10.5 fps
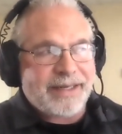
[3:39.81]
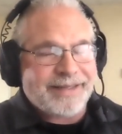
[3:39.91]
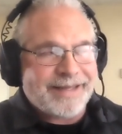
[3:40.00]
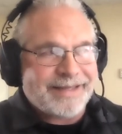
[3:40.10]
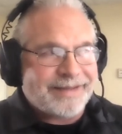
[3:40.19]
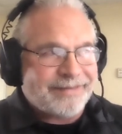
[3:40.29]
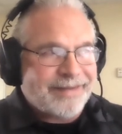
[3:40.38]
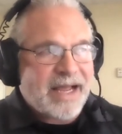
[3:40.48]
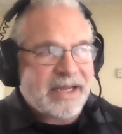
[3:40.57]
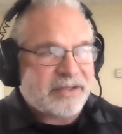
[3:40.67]
and then the
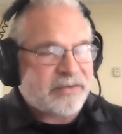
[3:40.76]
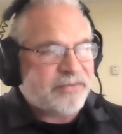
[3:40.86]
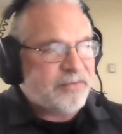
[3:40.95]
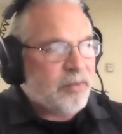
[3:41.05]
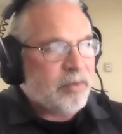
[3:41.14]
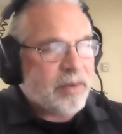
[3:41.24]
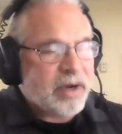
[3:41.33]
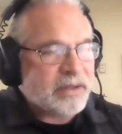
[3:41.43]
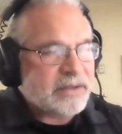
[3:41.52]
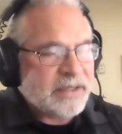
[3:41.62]
last 4
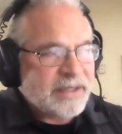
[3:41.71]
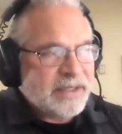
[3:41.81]
months